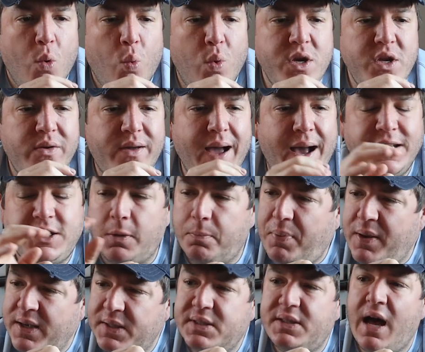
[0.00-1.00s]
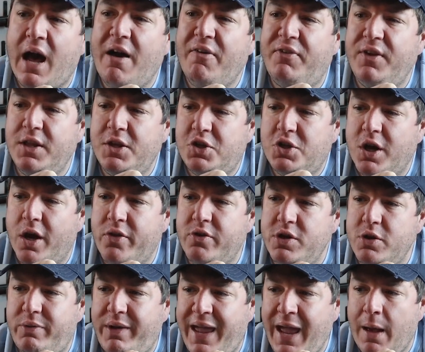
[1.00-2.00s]
when you guys are pissed off at each other,
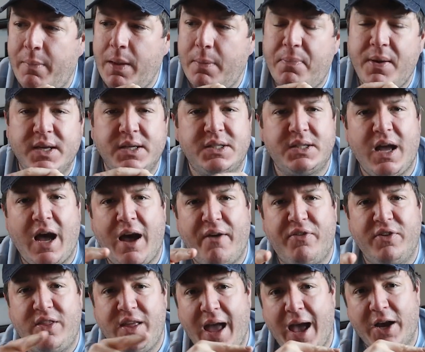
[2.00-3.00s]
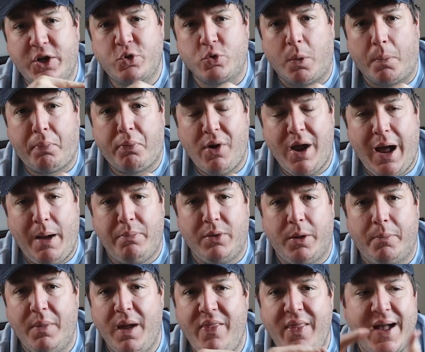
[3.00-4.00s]
you can't be pissed off at the actual
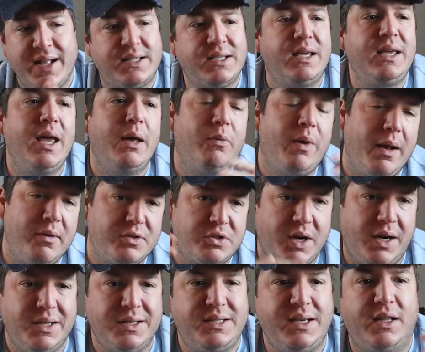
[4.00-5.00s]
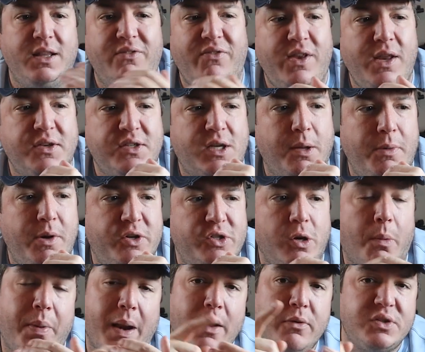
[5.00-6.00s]
problem. And that's again what I was trying to say on the videos a couple years
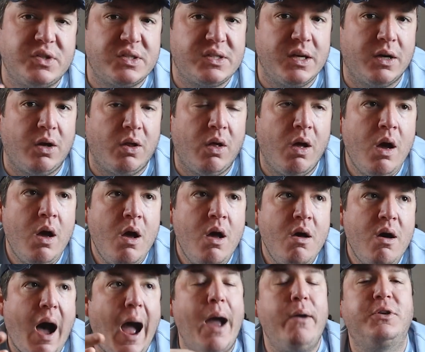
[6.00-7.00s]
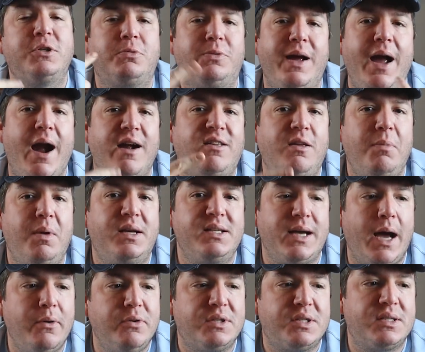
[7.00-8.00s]
ago, but I was still I was reacting
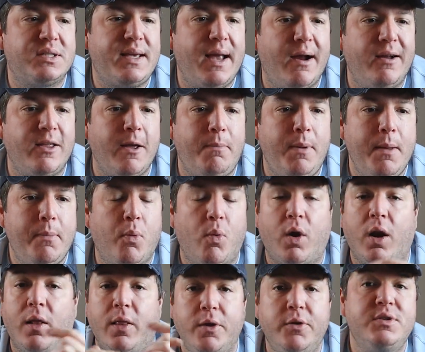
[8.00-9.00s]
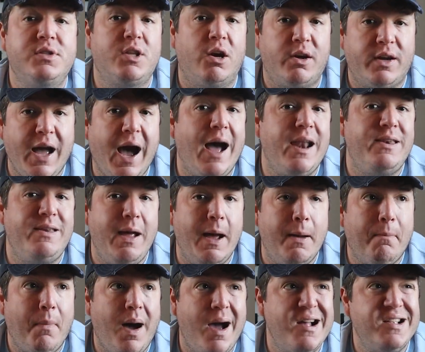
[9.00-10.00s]
because I was scared that people were going to lose their
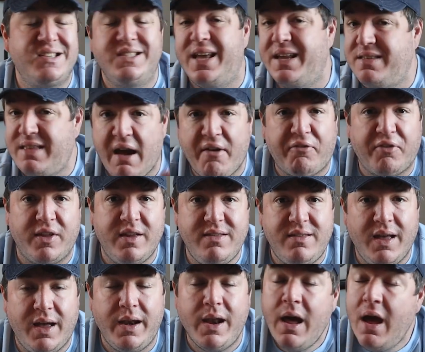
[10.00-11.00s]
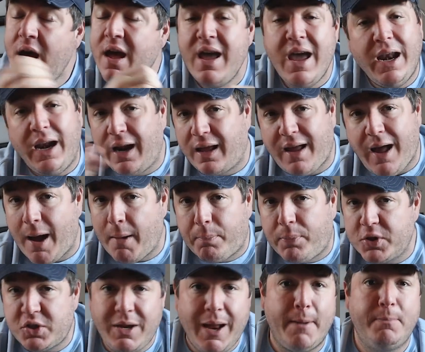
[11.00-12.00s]
goddamn minds, and they definitely did, and it
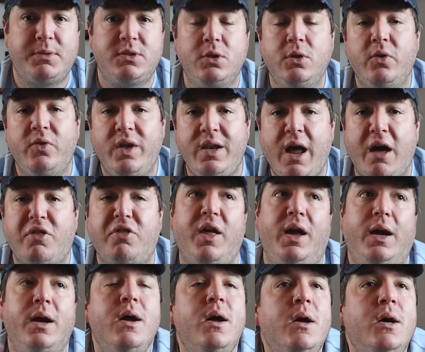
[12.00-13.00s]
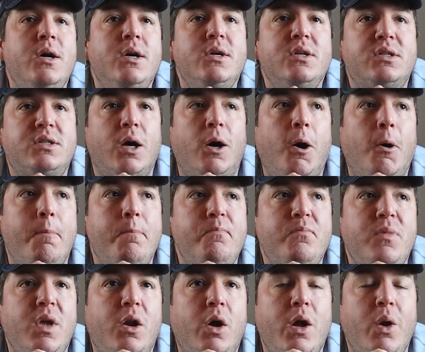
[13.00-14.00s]
accomplished absolutely nothing. So,
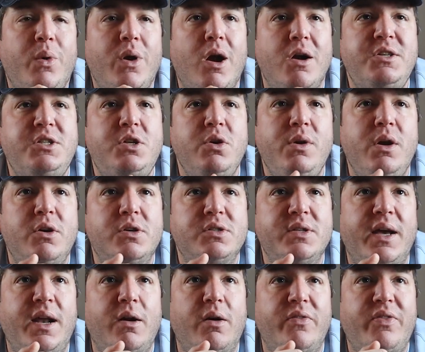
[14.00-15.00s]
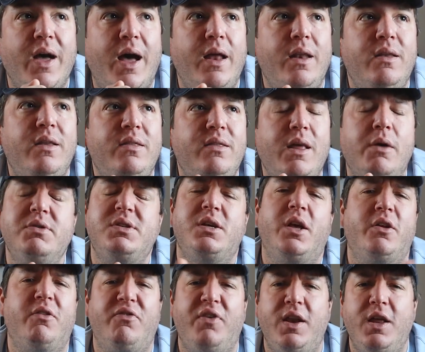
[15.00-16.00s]
you know, here we are two years later at that. There was
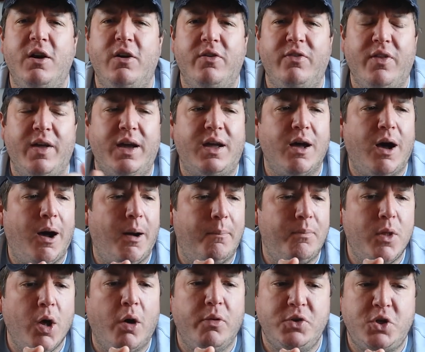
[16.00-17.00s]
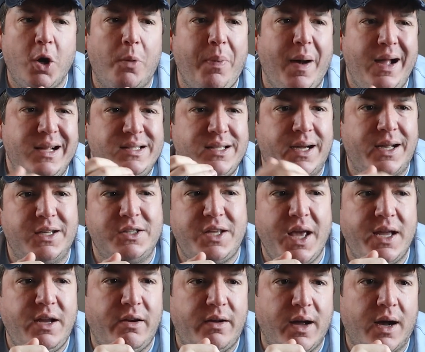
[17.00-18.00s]
the other video of like, um, no, Joe Biden's not going to
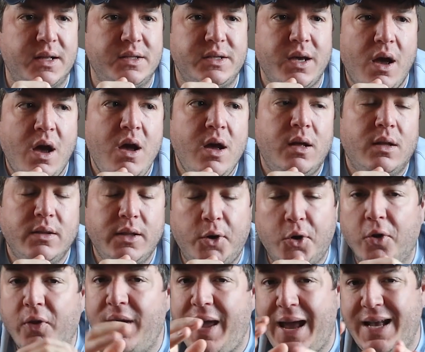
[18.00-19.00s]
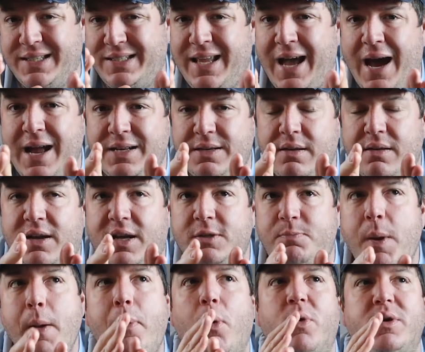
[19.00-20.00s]
take your guns. Literally has not,
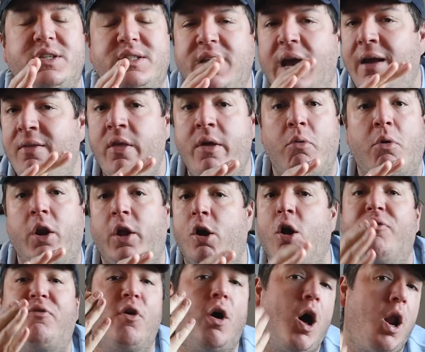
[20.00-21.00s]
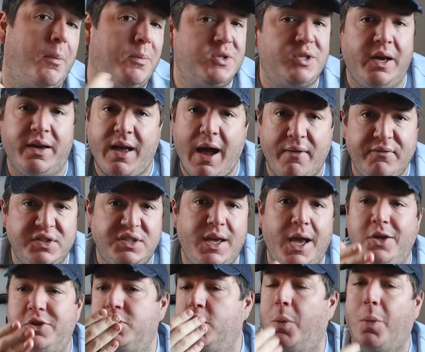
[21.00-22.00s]
because people were saying they were going to go for 100%
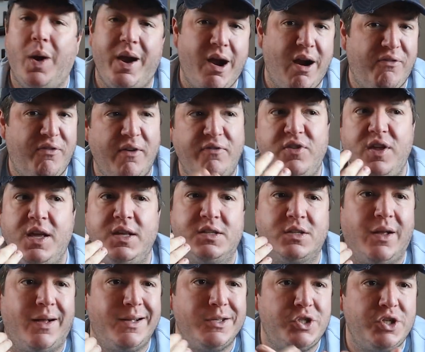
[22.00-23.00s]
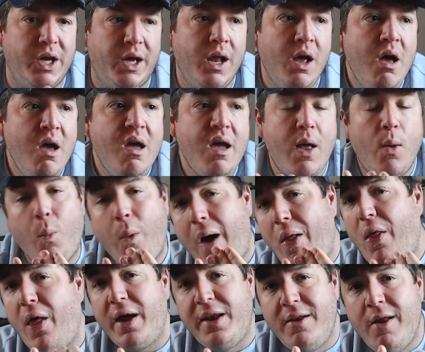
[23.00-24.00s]
confiscation, no more AR 15s and all that shit. And
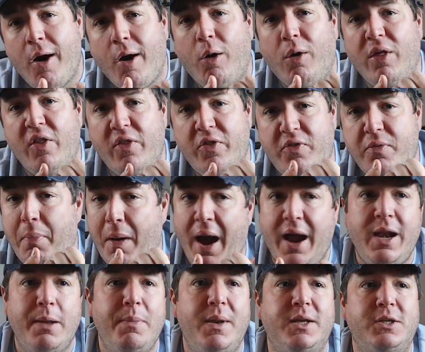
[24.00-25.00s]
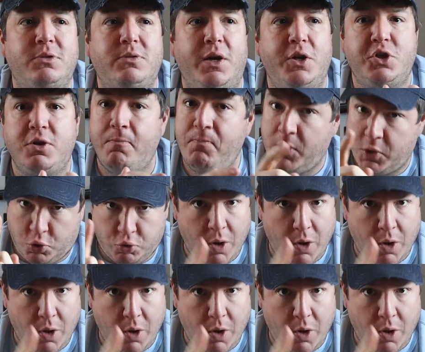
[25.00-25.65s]
while I know the Biden administration, the